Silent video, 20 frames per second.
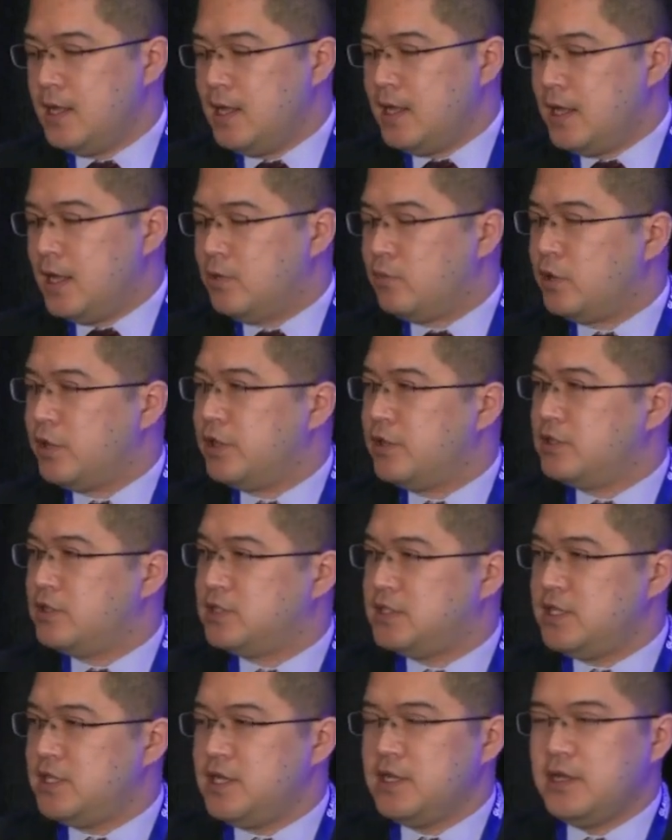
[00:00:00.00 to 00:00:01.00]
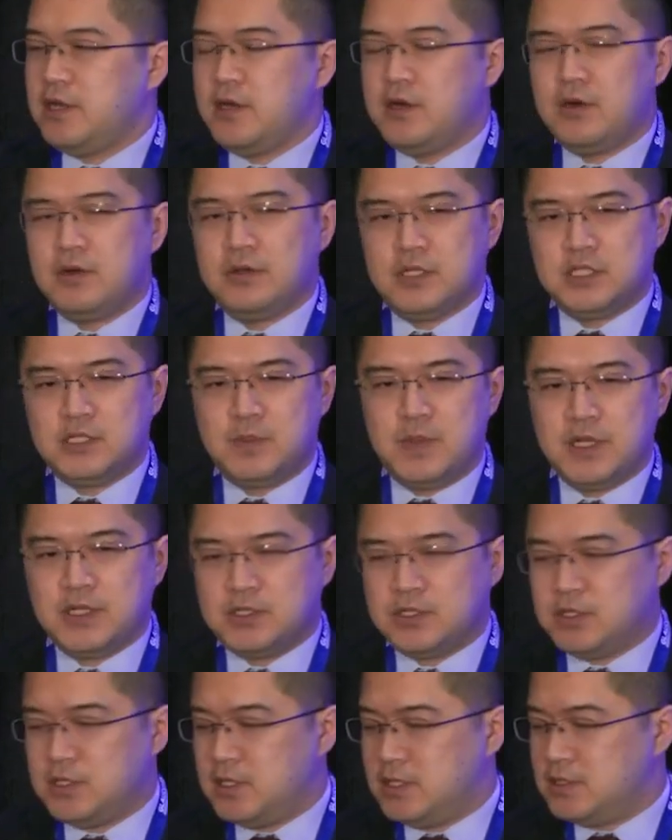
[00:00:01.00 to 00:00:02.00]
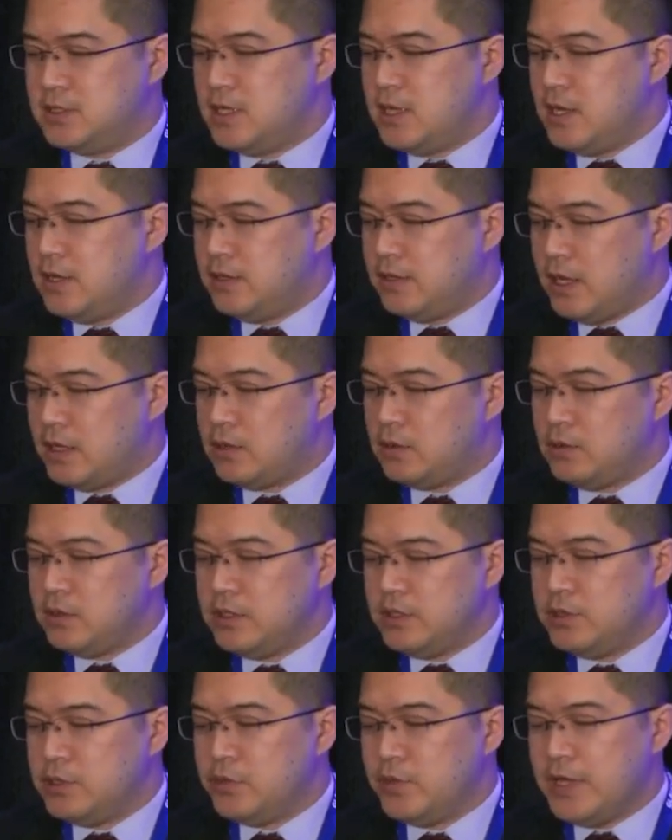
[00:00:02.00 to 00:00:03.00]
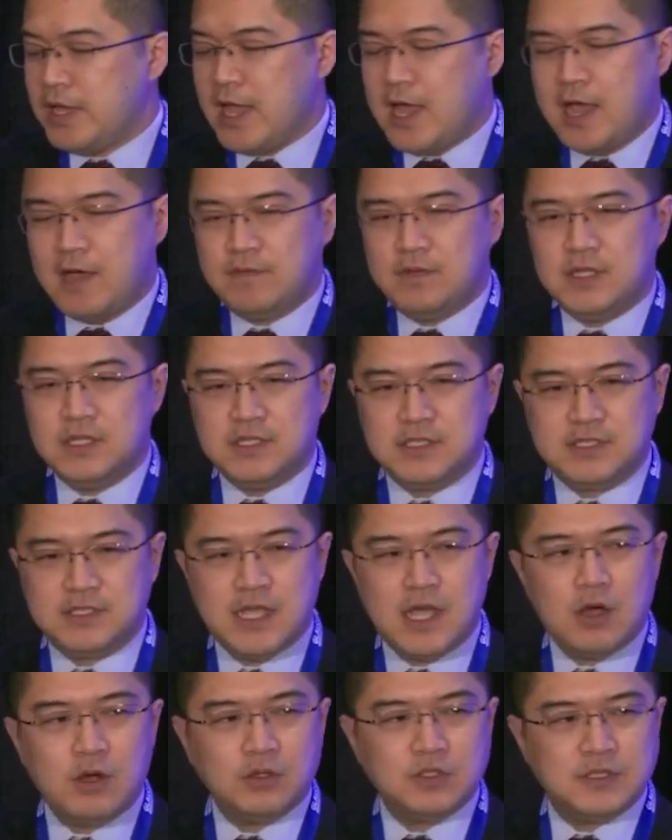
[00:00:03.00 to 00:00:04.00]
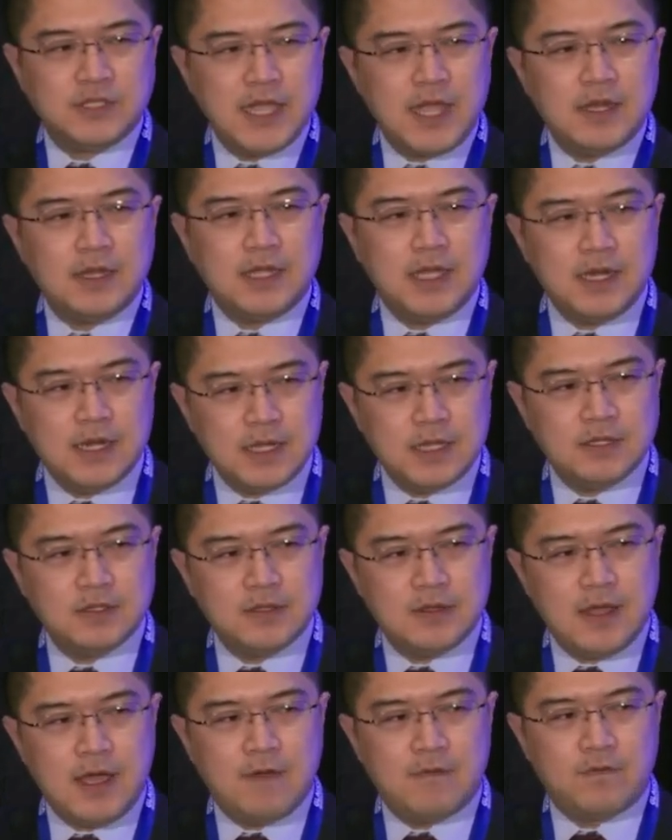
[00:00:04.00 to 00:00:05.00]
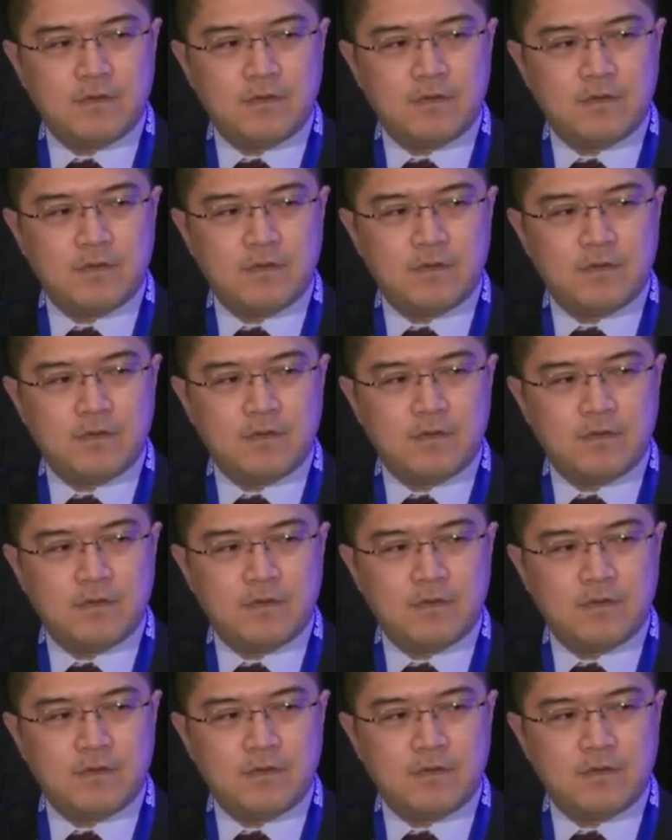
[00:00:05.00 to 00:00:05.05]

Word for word: And what you're seeing here in this picture is not only do we have these cells then getting into that